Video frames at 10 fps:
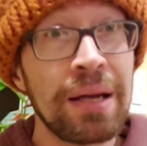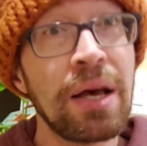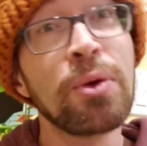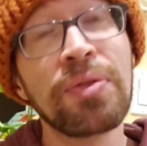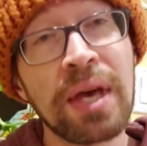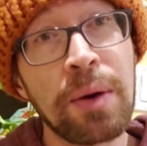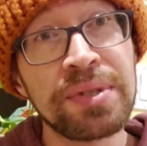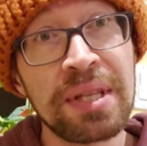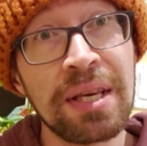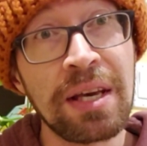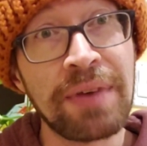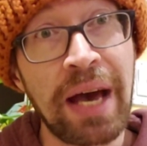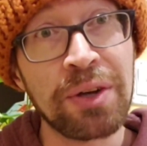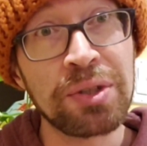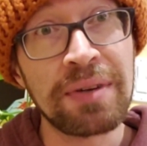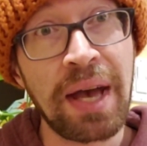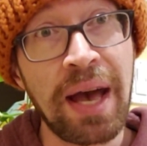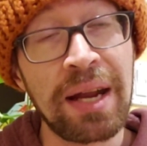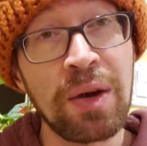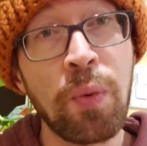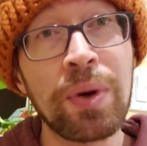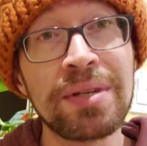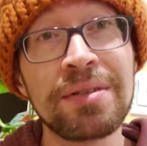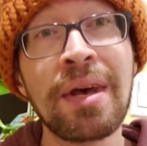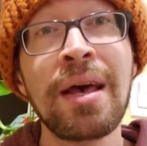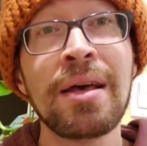Another thing I was thinking of actually adding was